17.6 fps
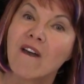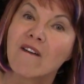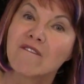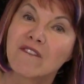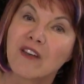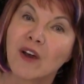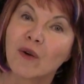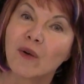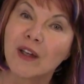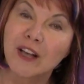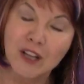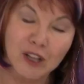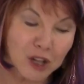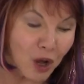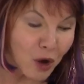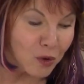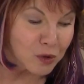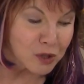very
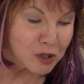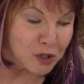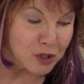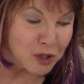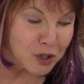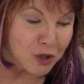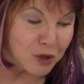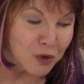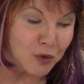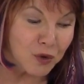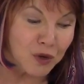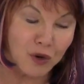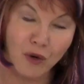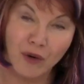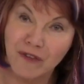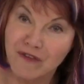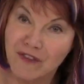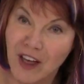close to
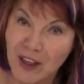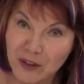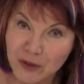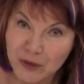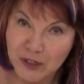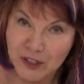your feather